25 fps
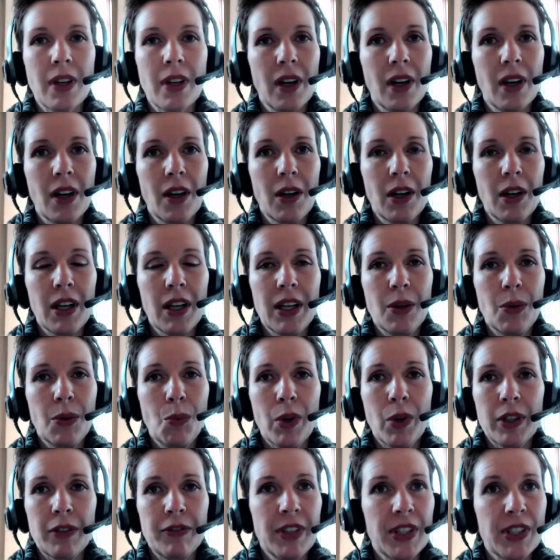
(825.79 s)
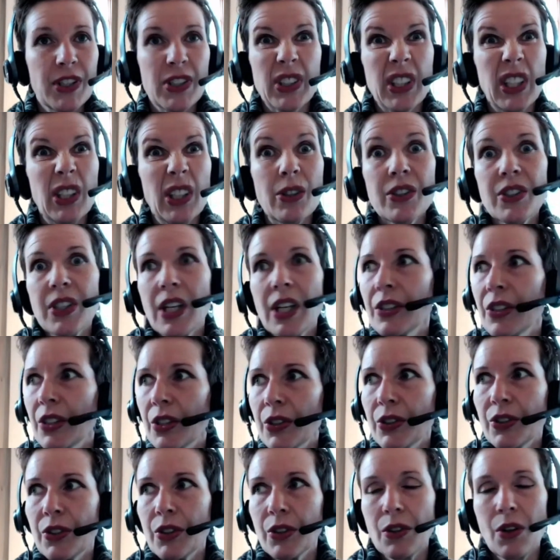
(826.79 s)
one of his skill sets
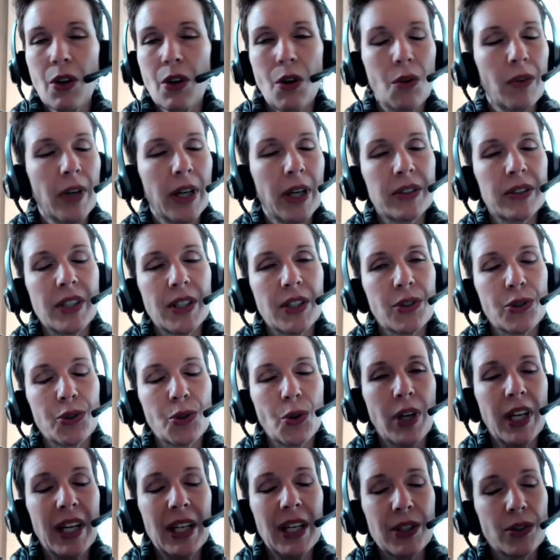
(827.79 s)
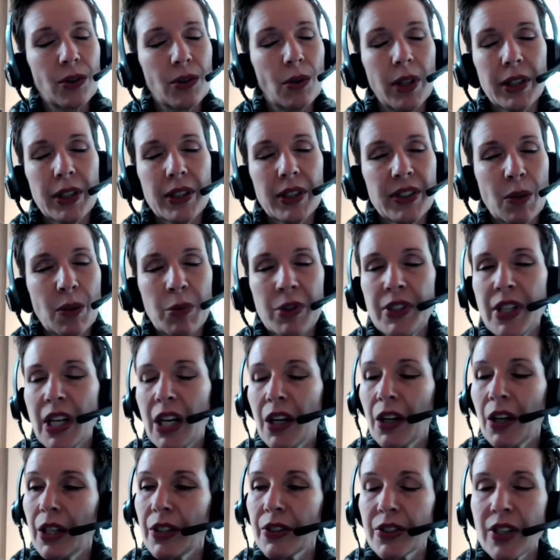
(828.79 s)
is to go around to historic
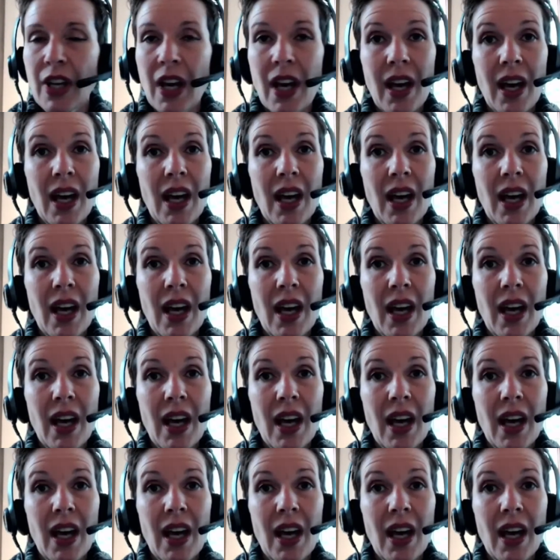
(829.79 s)
cemeteries,